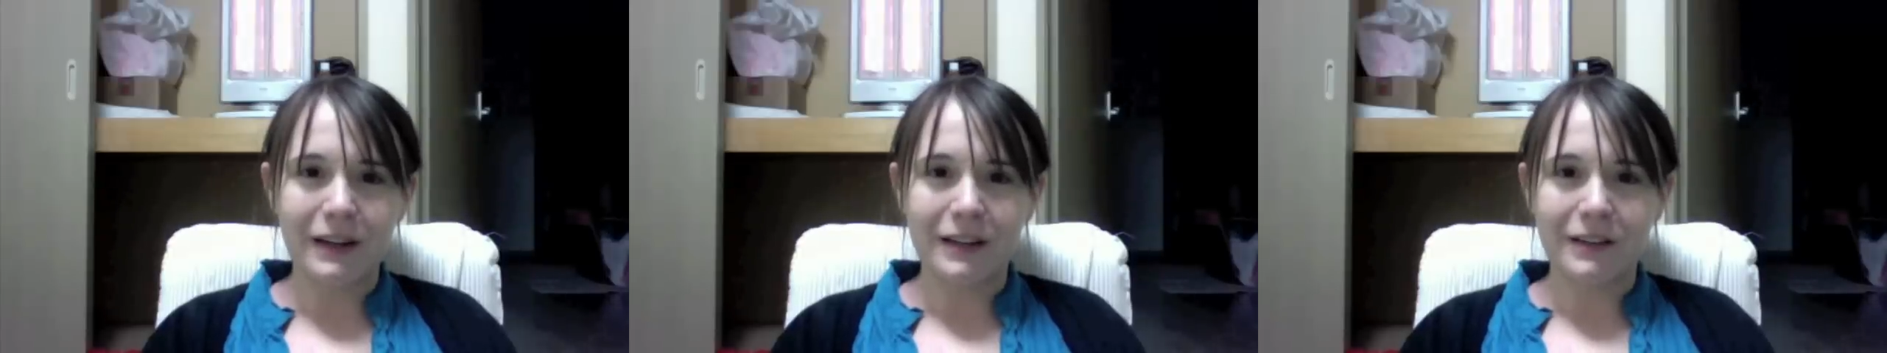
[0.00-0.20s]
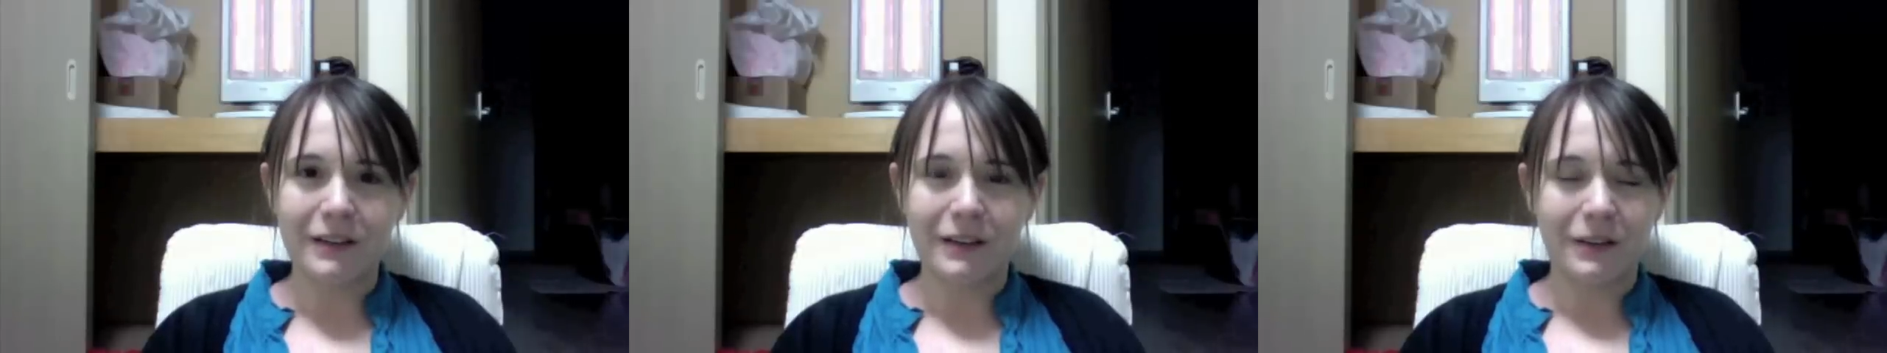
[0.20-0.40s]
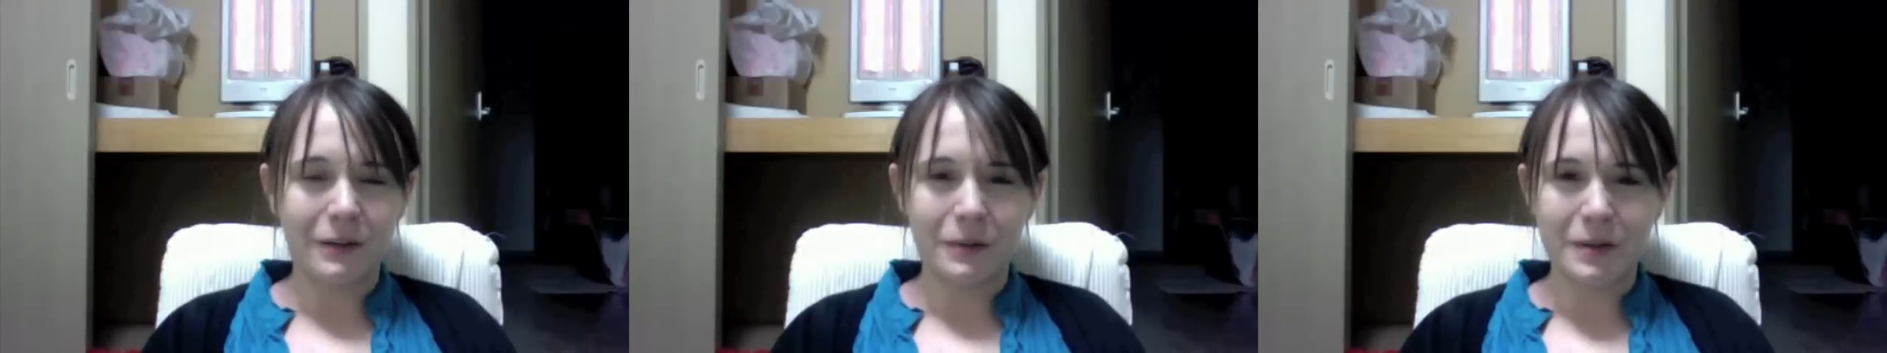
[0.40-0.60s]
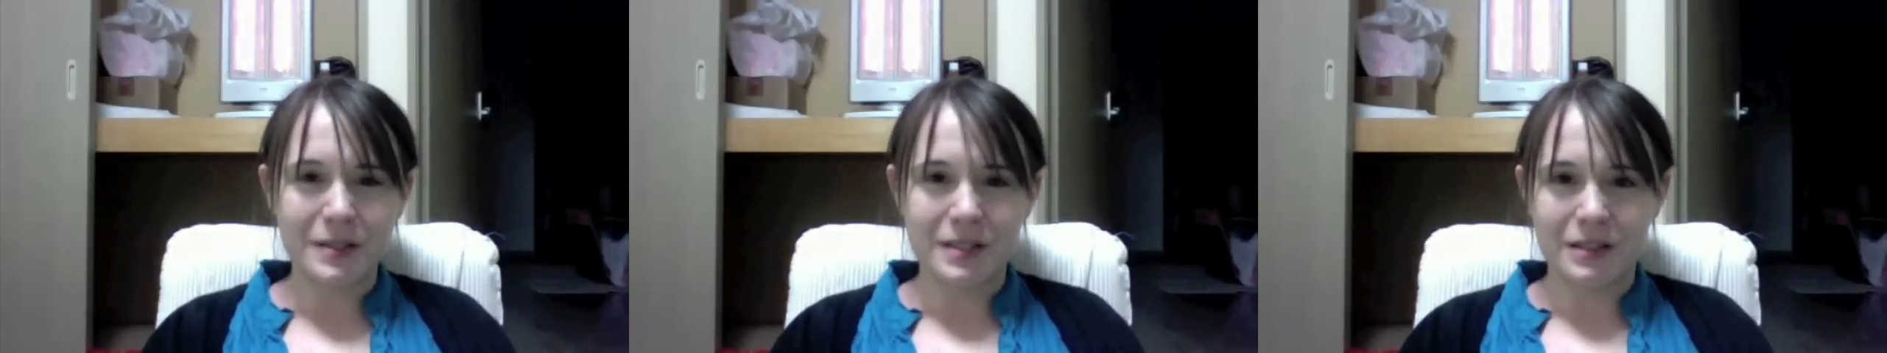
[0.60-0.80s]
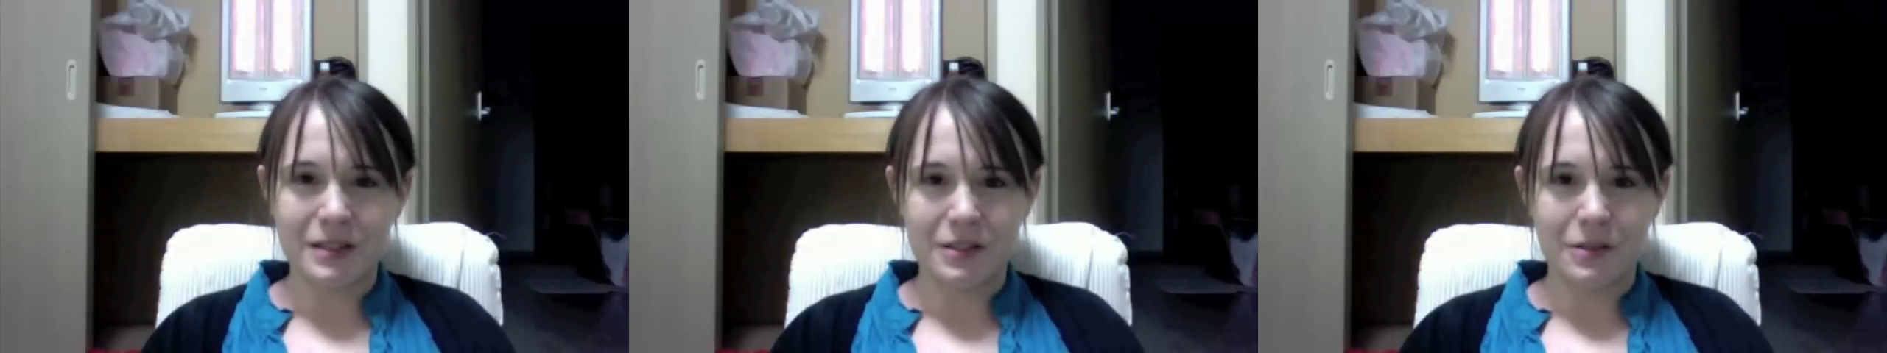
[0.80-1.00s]
it
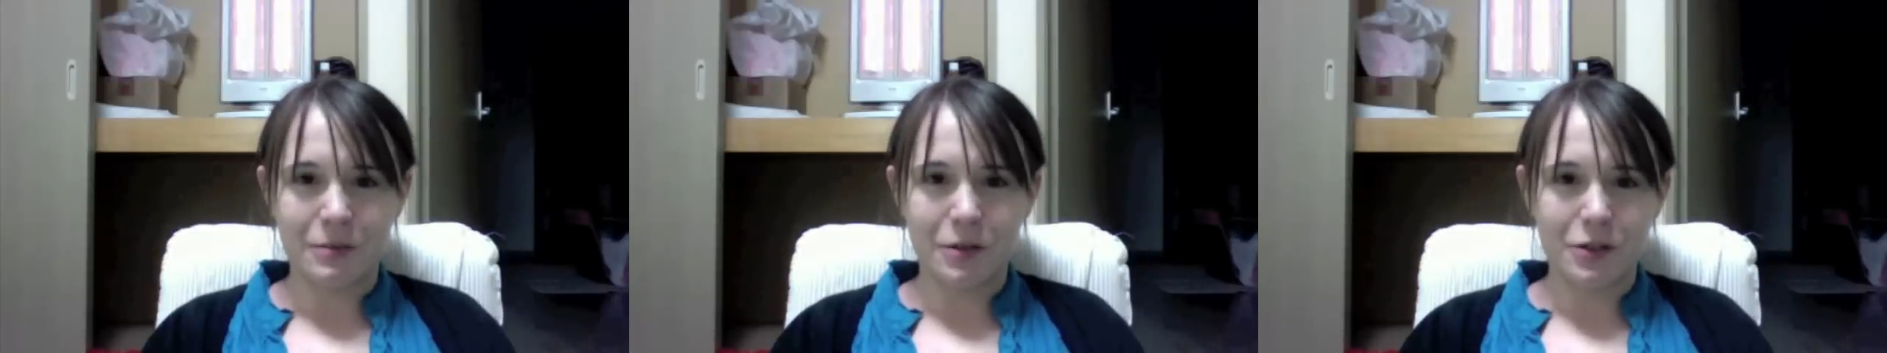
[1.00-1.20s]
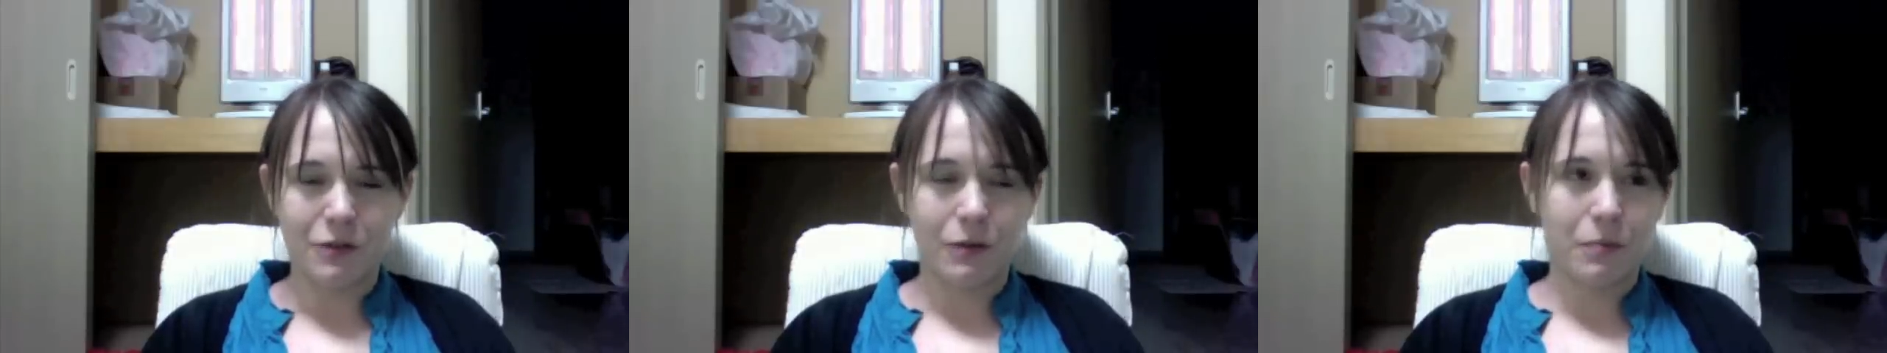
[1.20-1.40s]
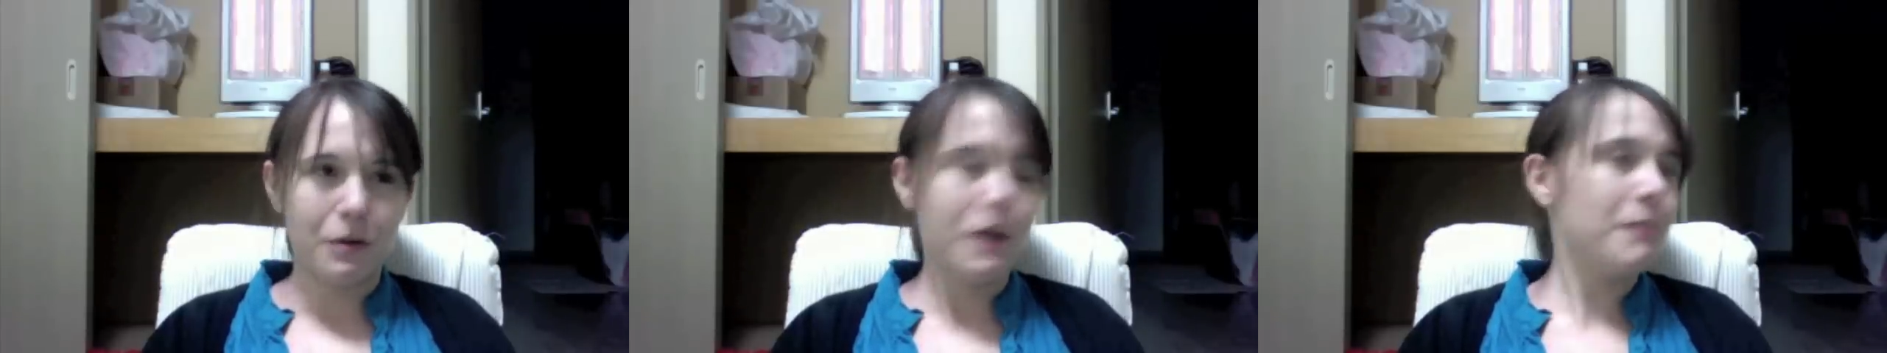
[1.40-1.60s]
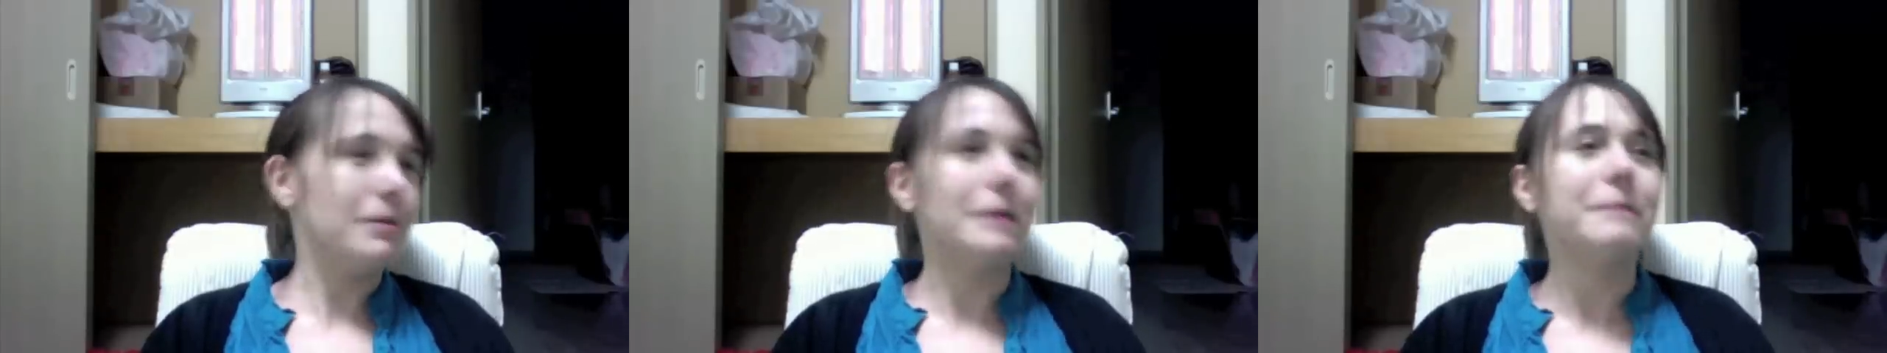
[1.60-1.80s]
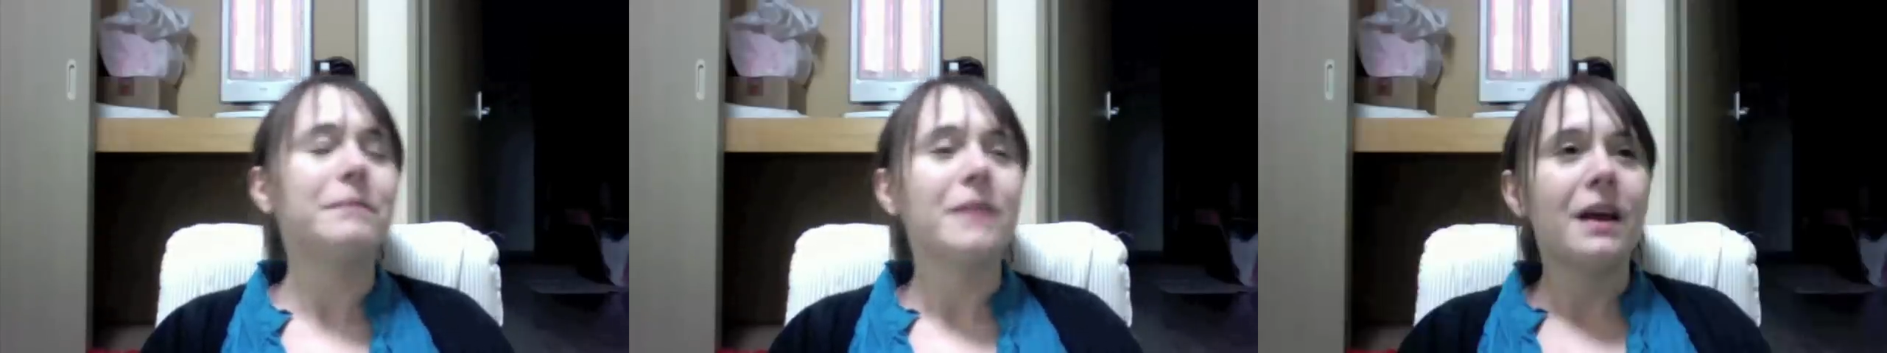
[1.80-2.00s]
wasn't too much of a problem.